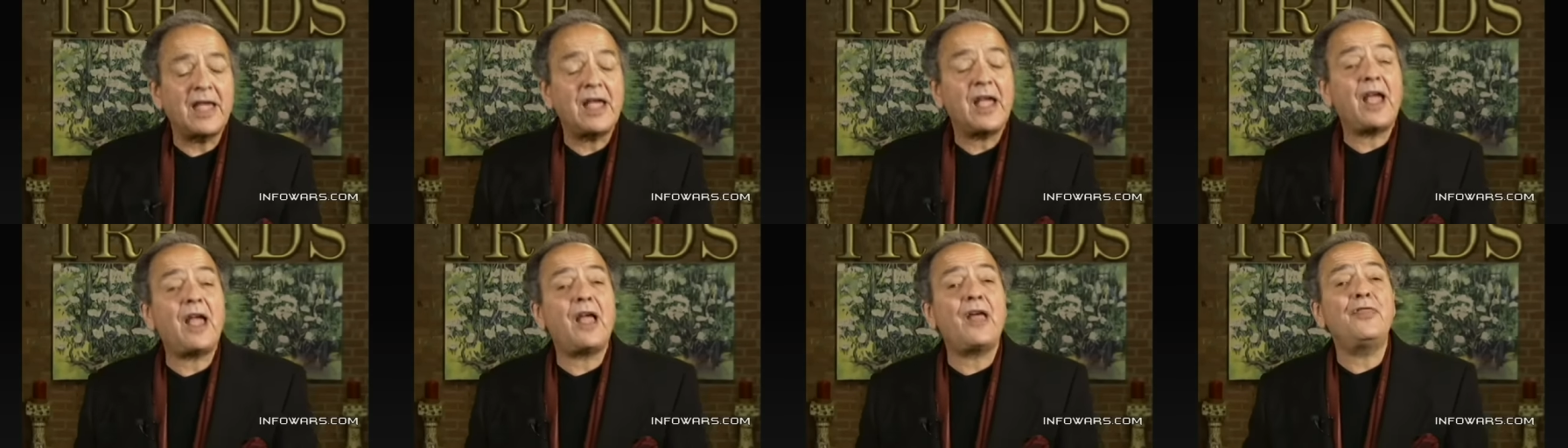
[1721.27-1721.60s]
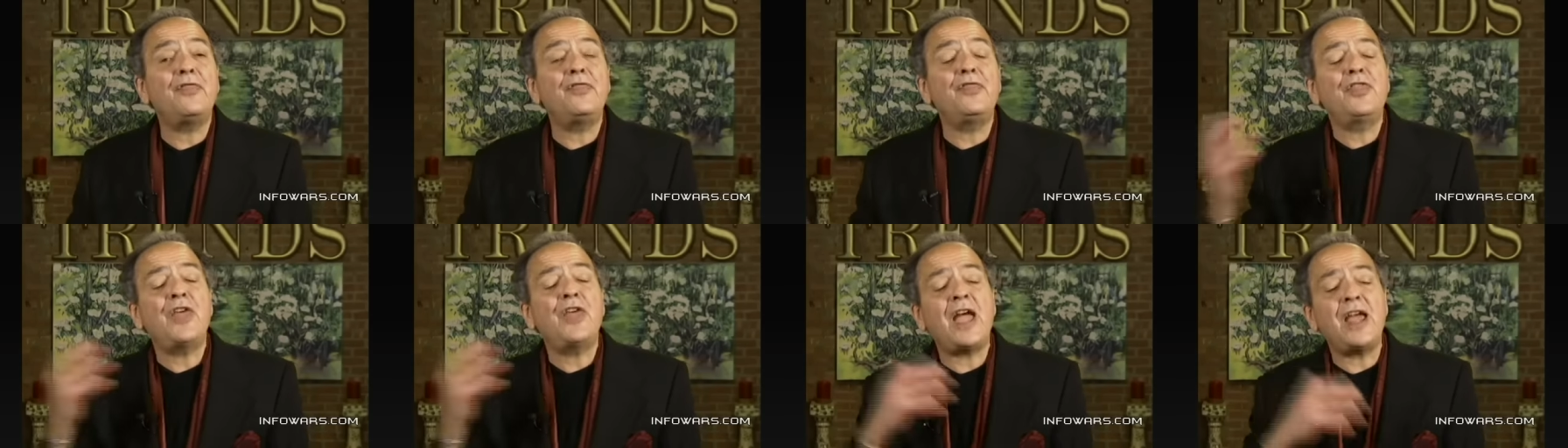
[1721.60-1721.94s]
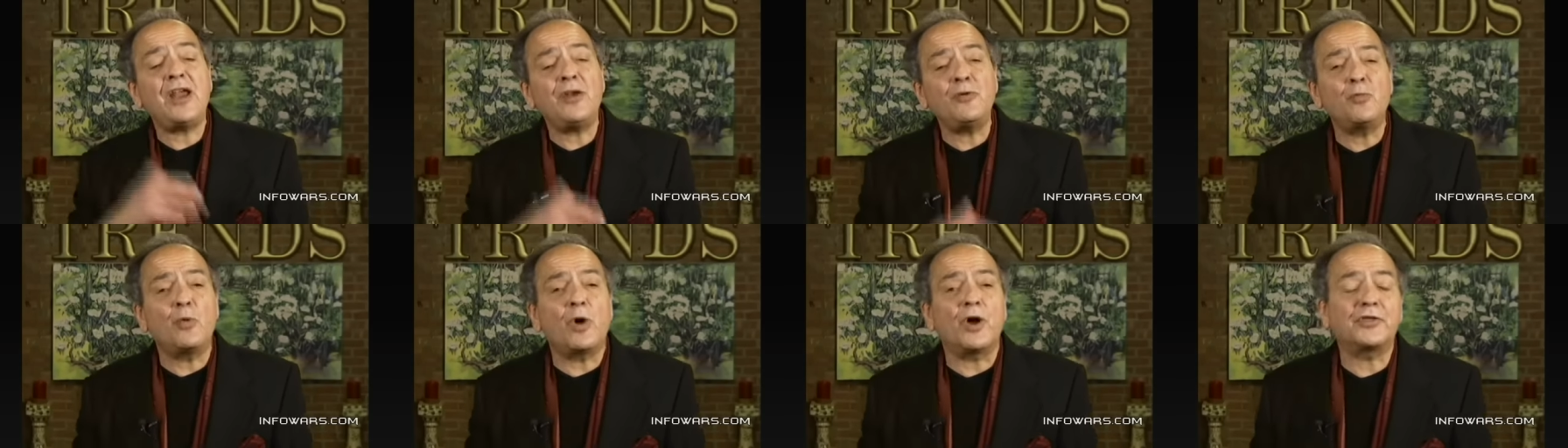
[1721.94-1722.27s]
And
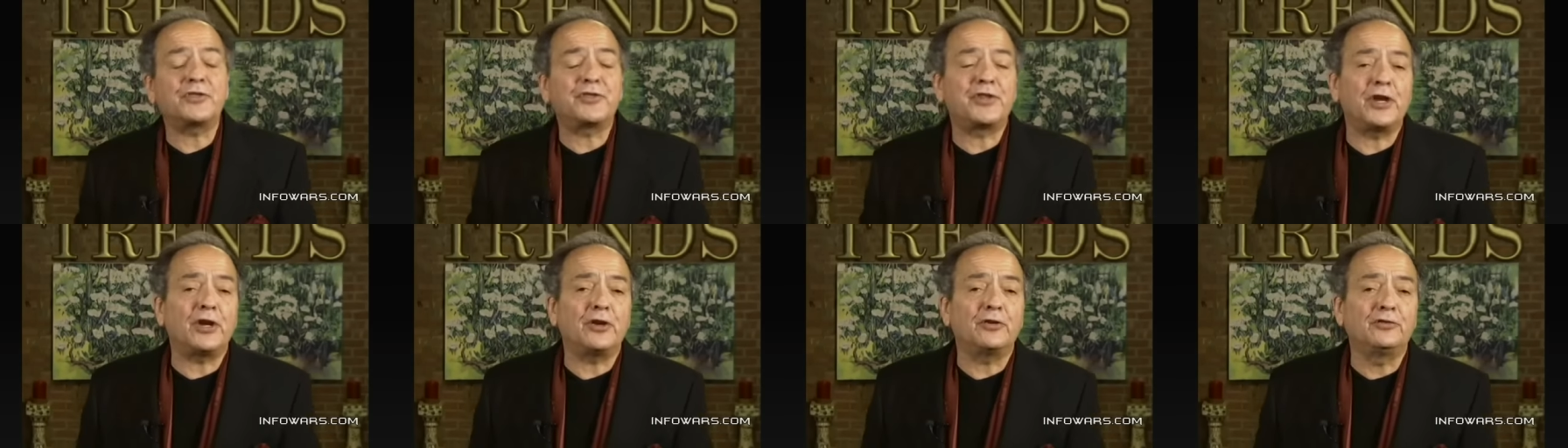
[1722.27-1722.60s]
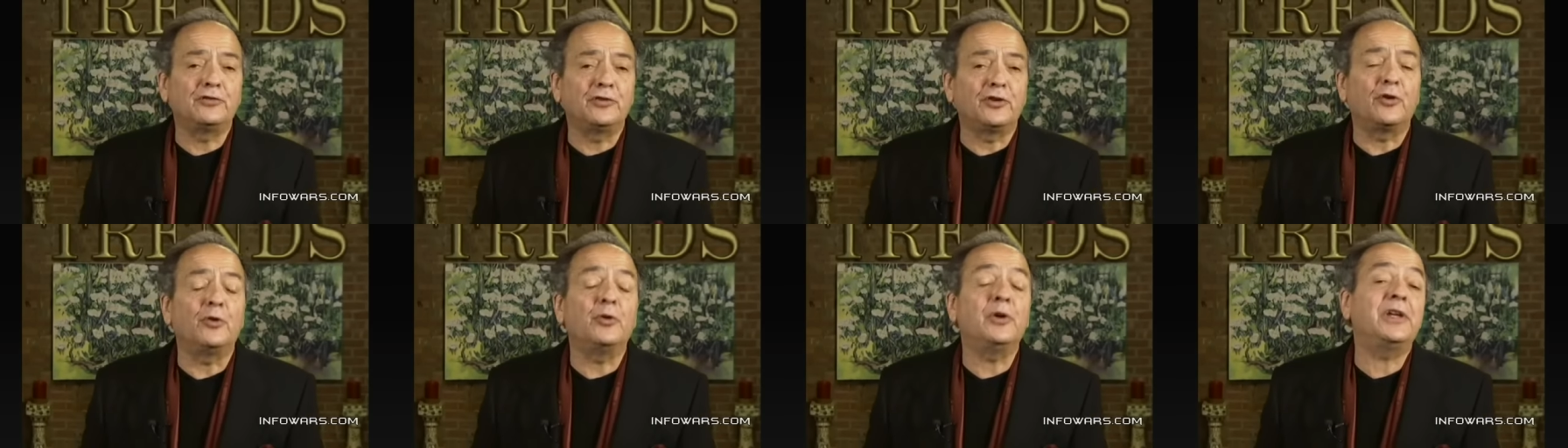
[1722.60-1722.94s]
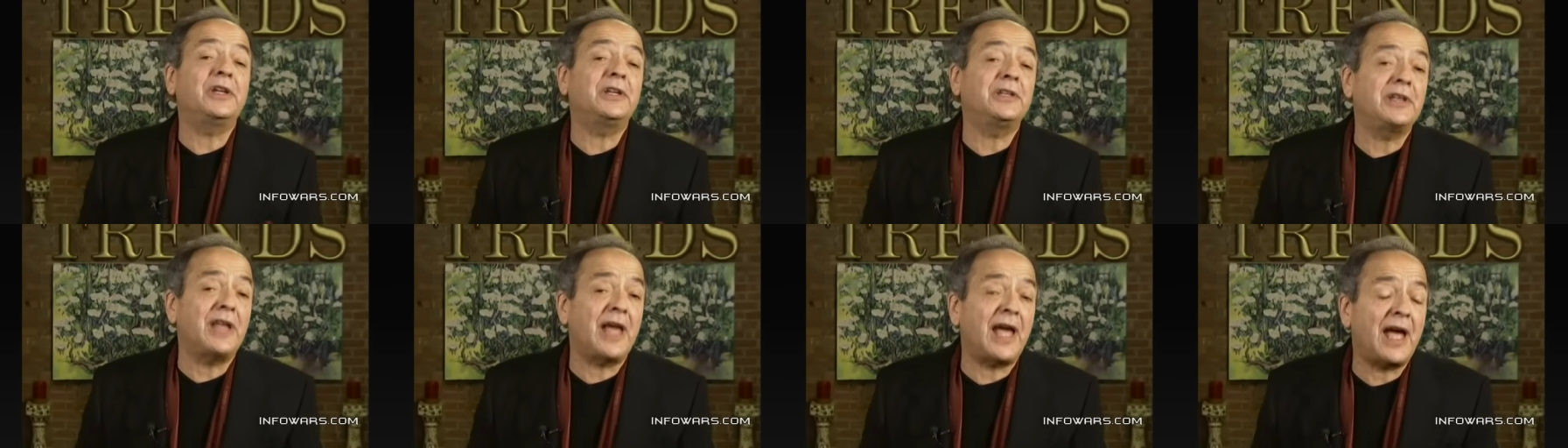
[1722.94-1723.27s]
then what they're
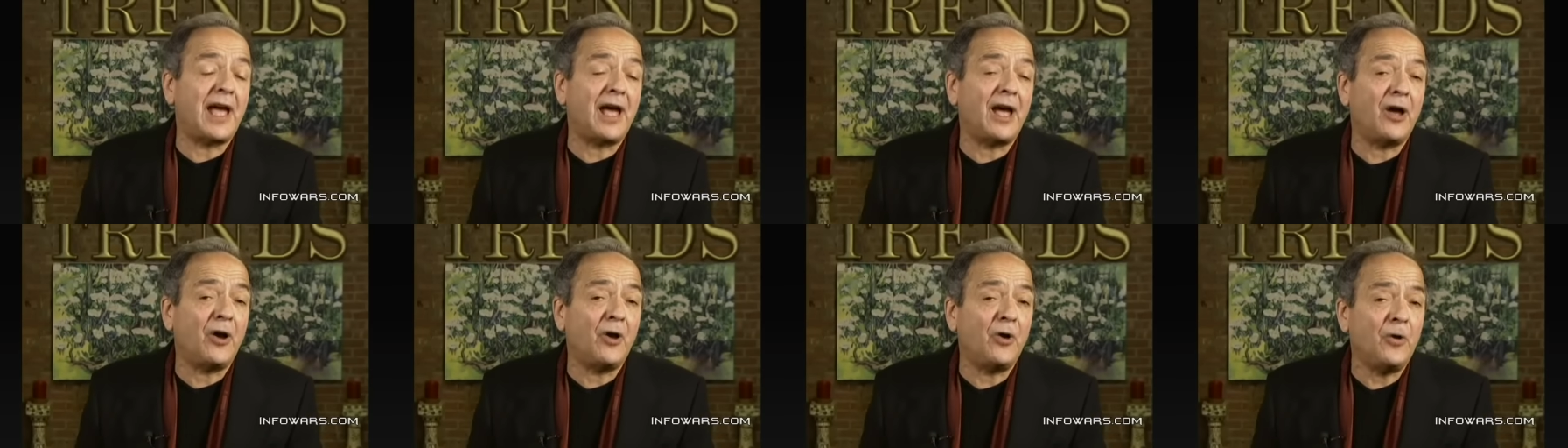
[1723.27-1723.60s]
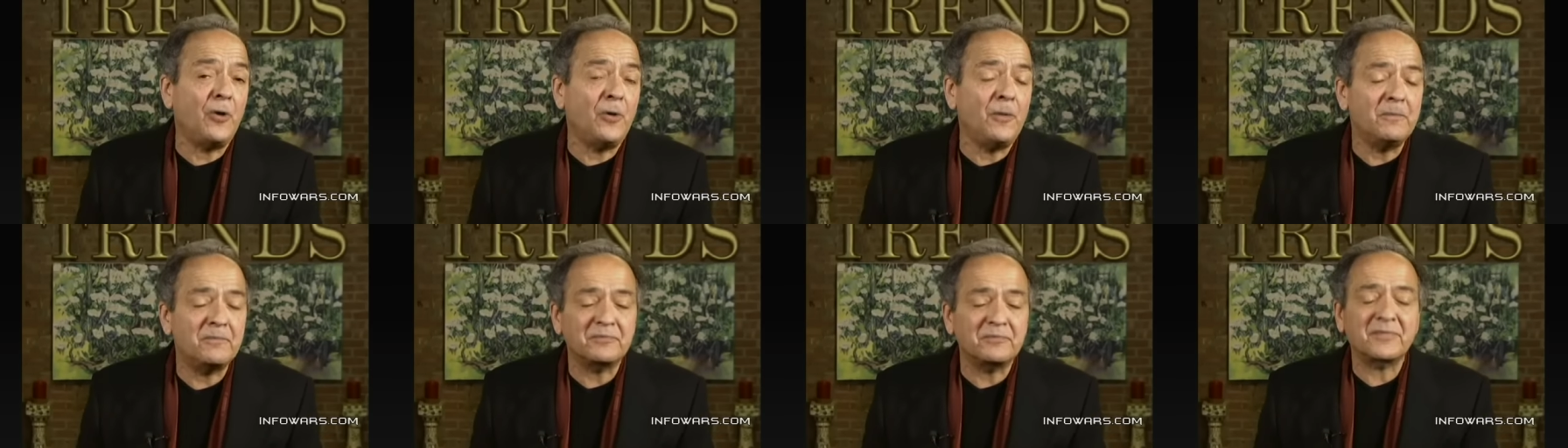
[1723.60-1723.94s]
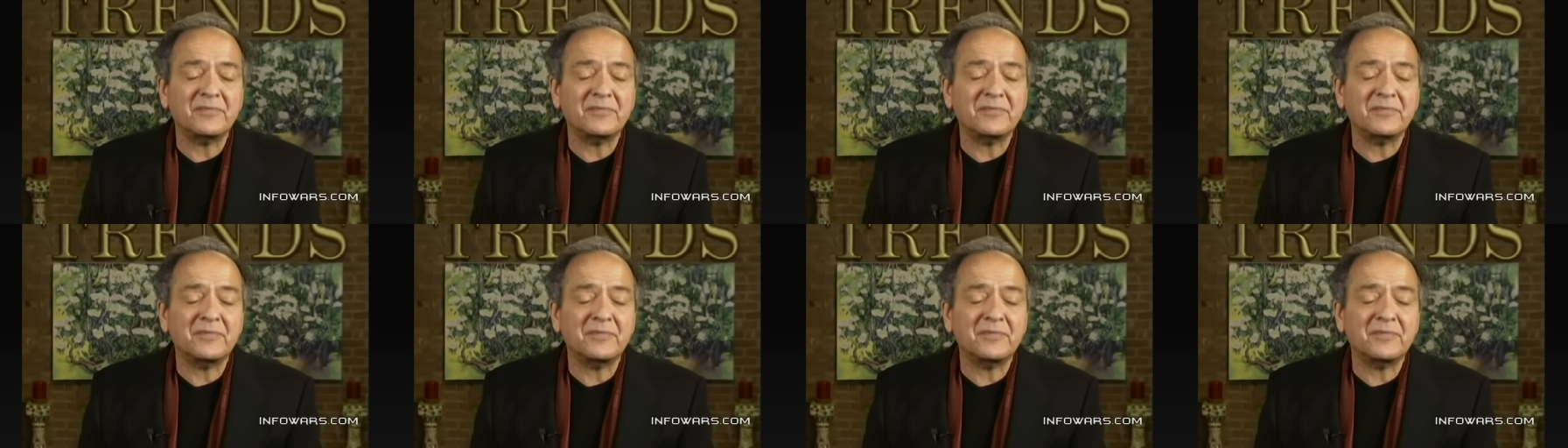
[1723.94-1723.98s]
doing now,